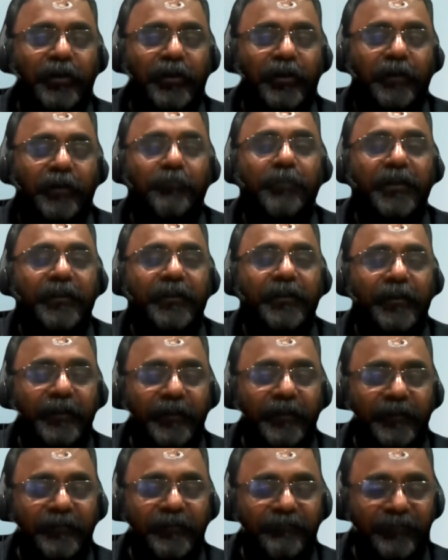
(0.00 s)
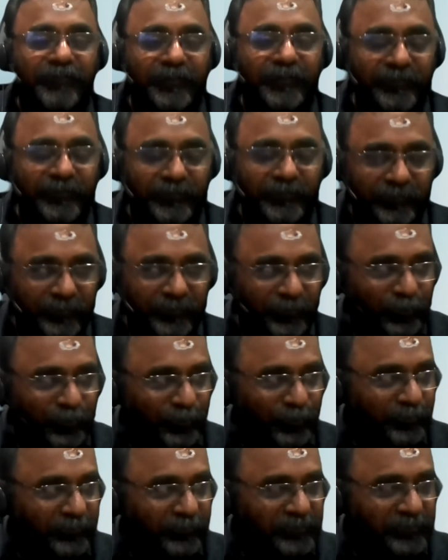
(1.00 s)
a completely different
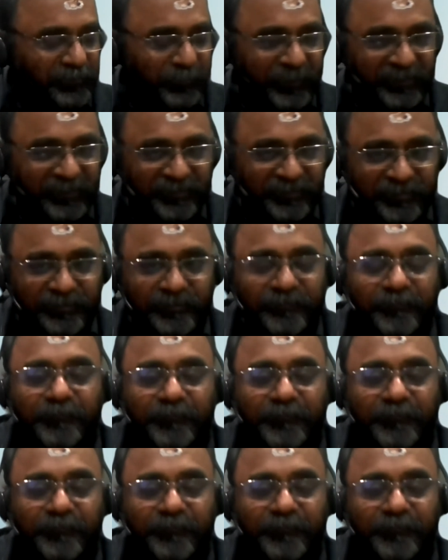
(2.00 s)
space.